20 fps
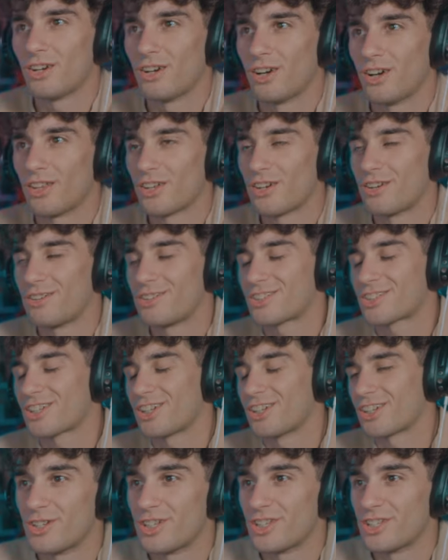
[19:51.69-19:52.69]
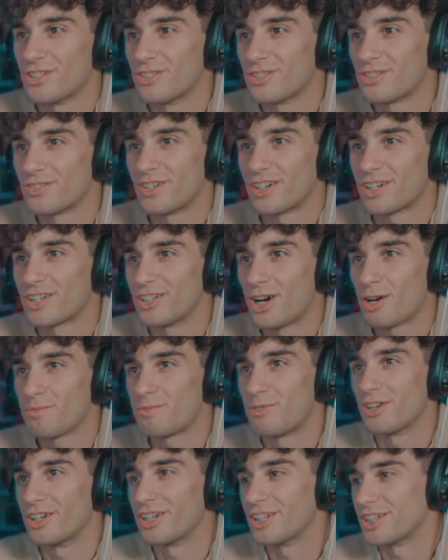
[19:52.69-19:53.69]
just got like a window an operating
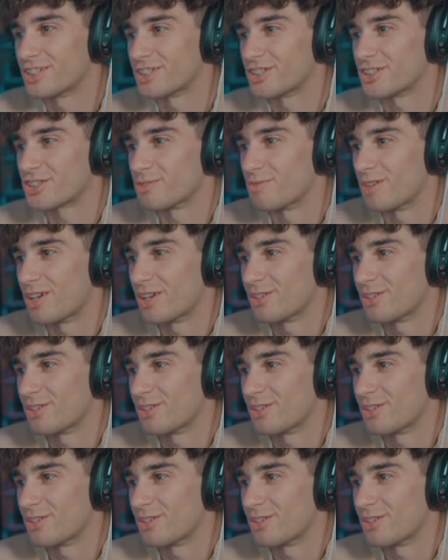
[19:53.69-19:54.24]
system error.